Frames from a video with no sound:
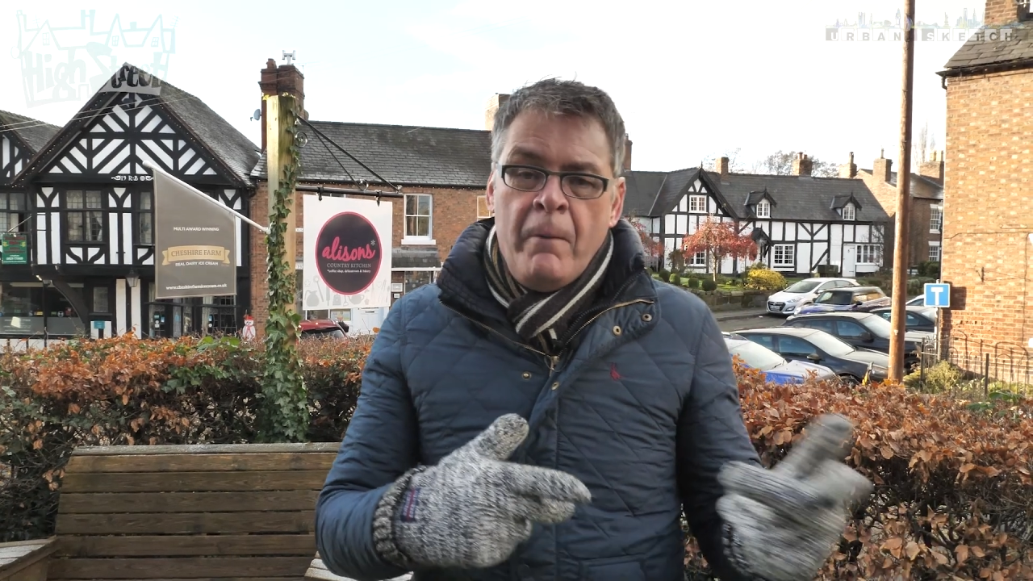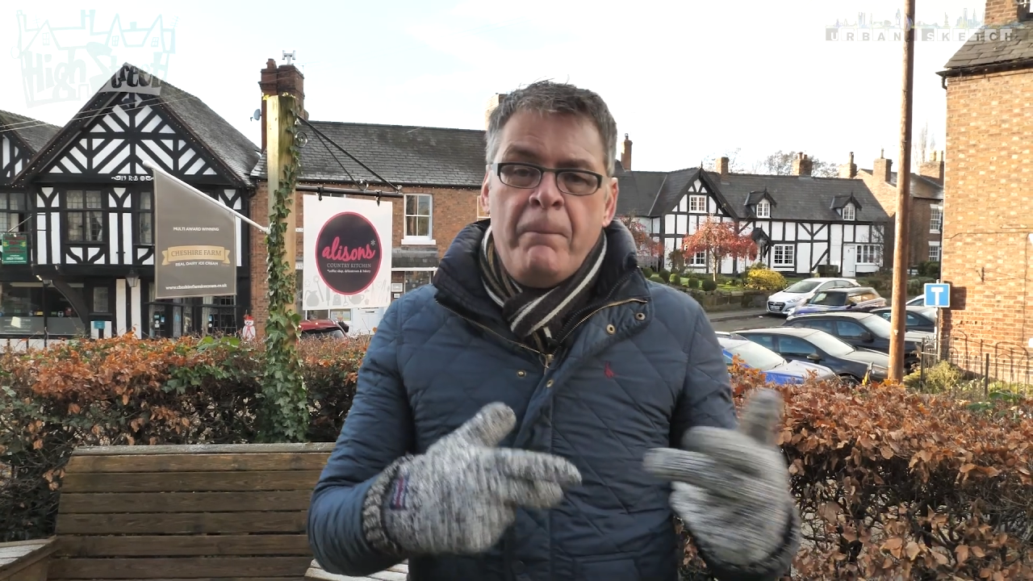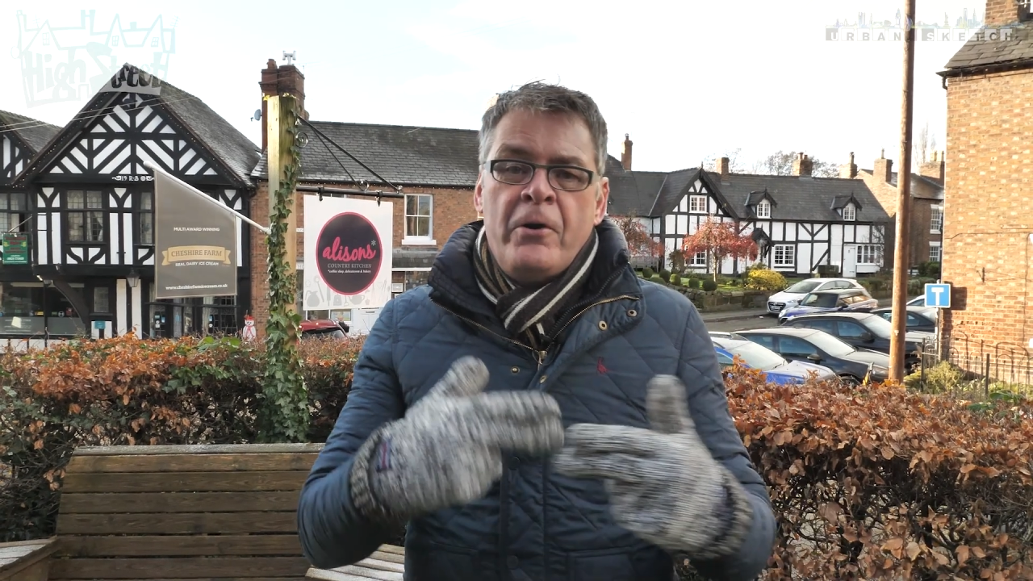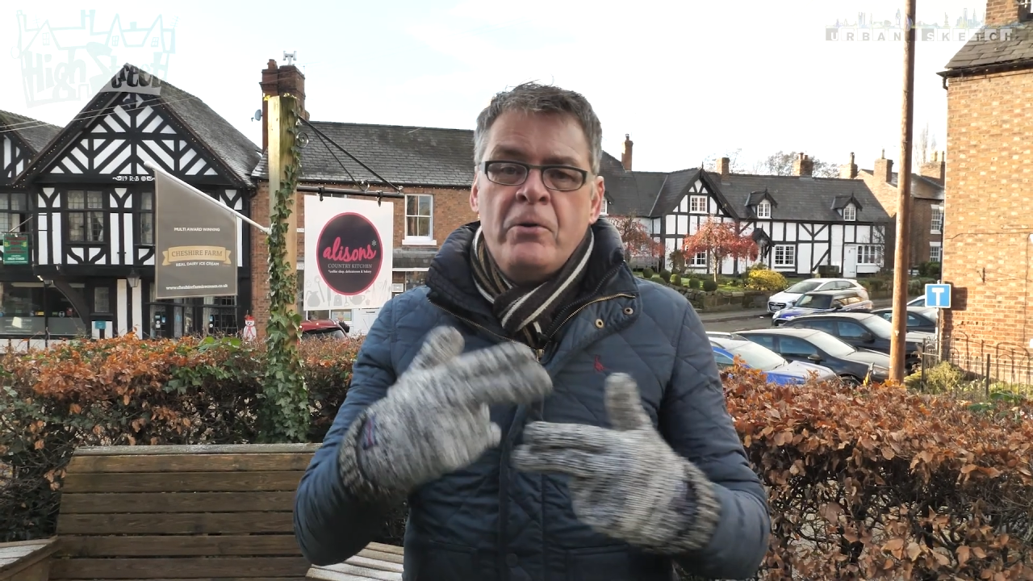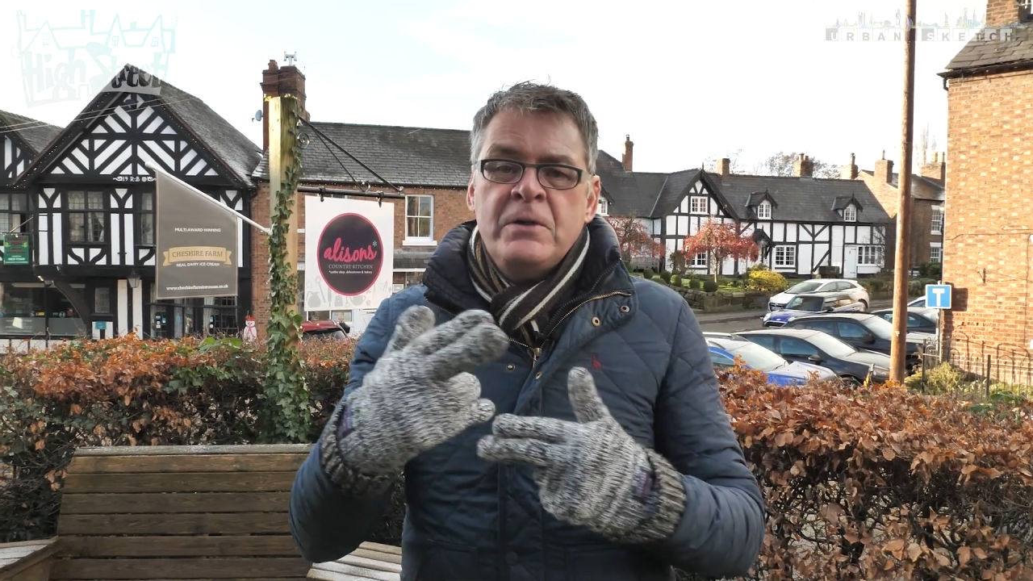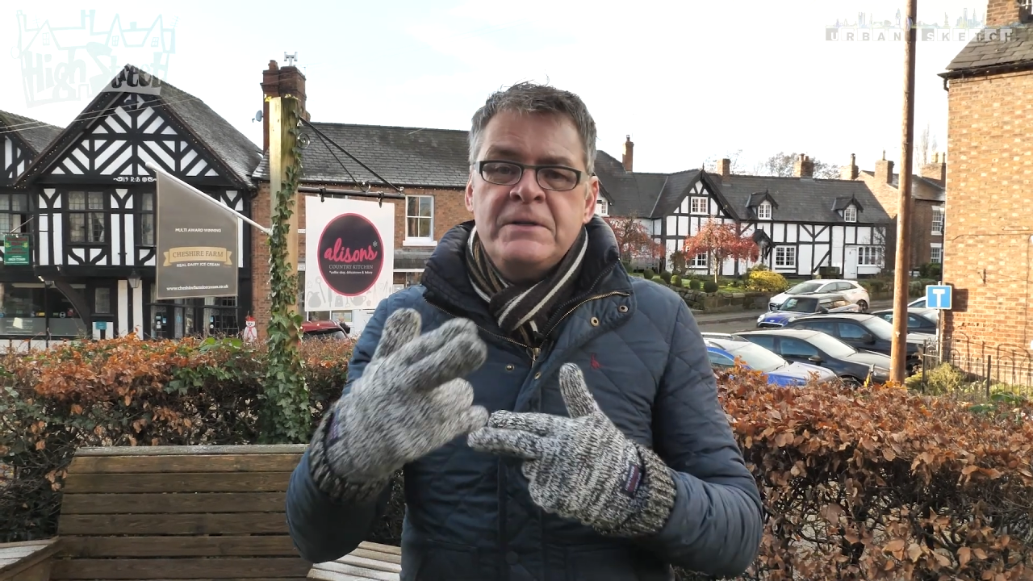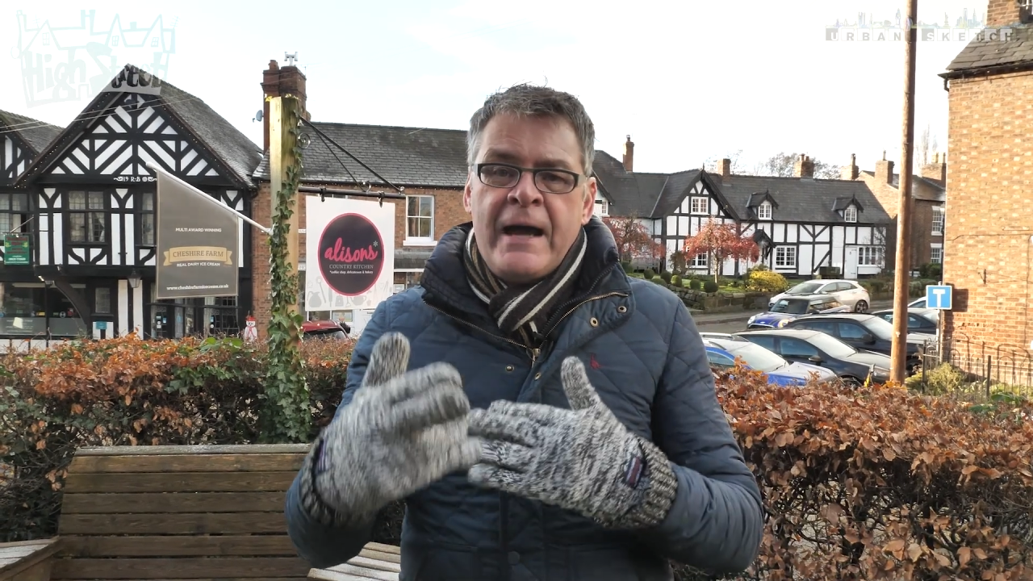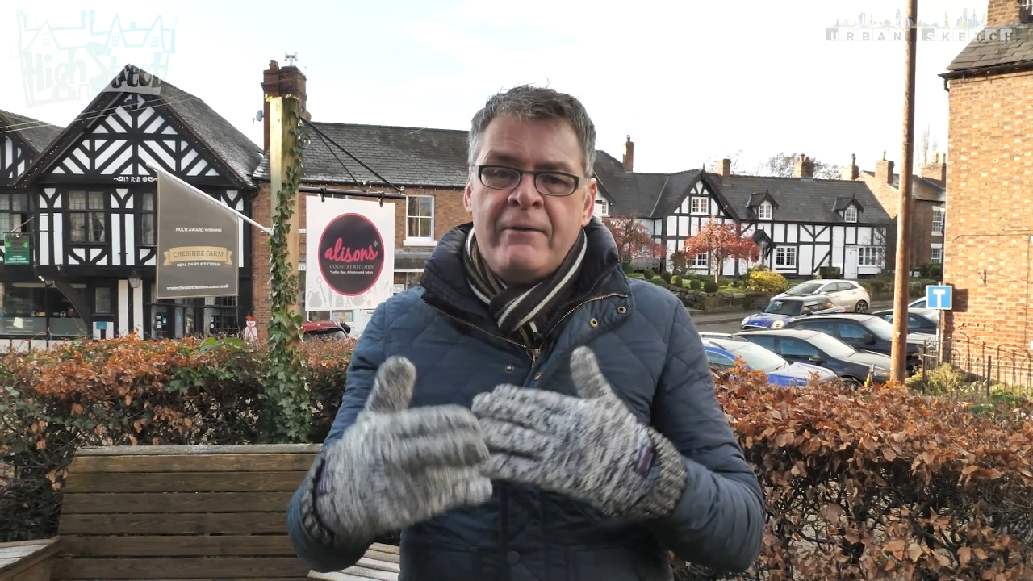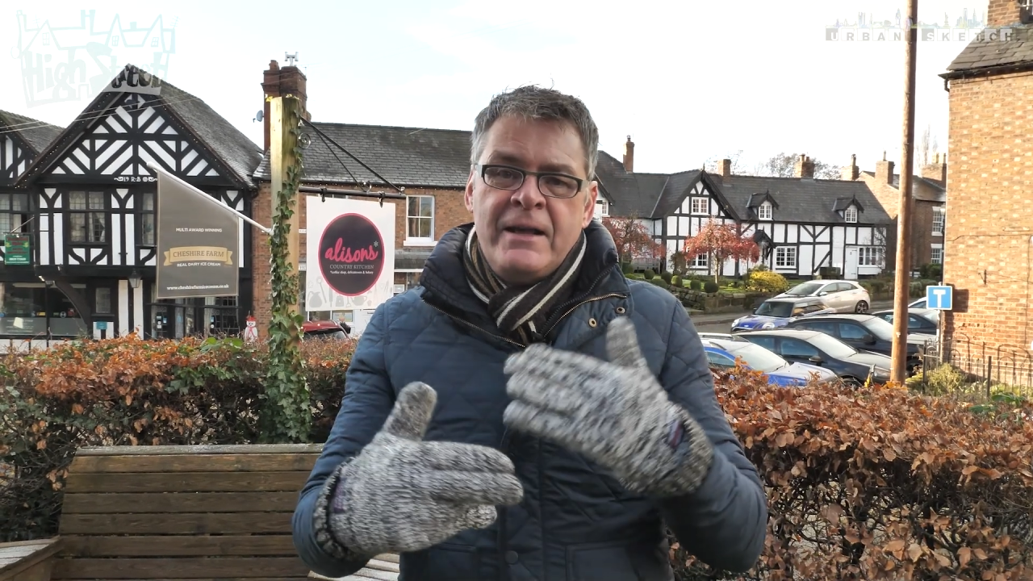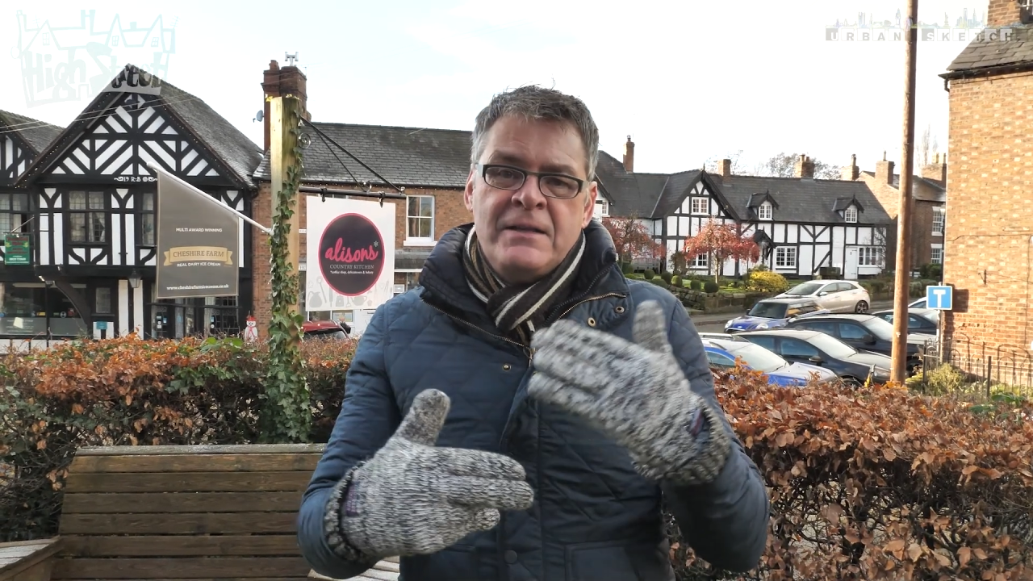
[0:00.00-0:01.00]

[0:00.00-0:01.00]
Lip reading: are broken down